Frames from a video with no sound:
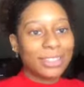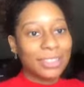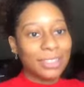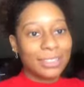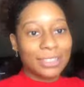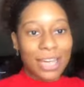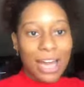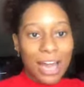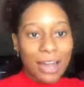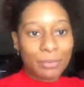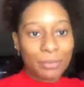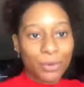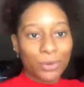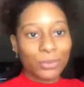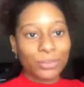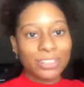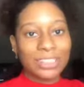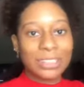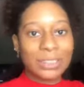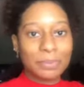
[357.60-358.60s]
tea time
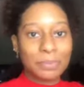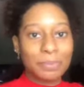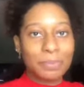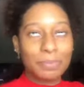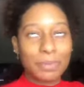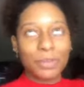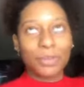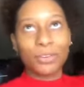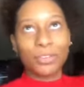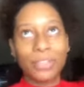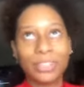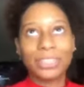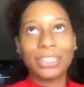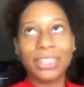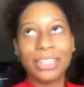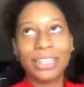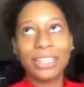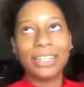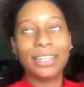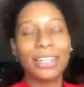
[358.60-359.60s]
or spill the
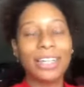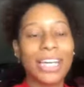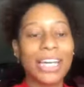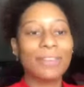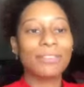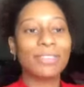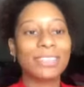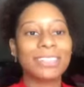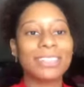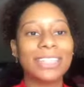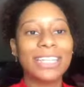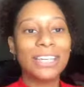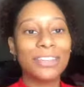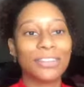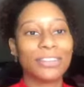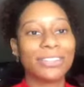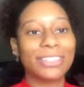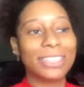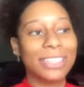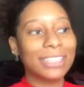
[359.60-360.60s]
tea. It was
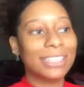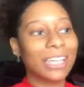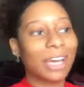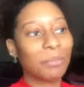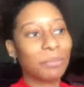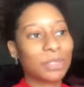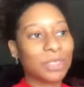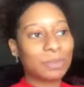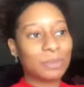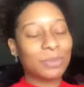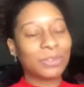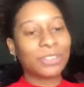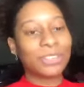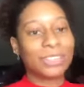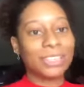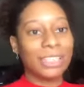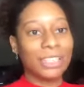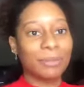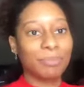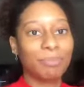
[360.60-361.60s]
either tea time or spill the
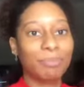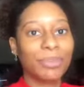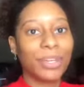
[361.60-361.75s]
tea.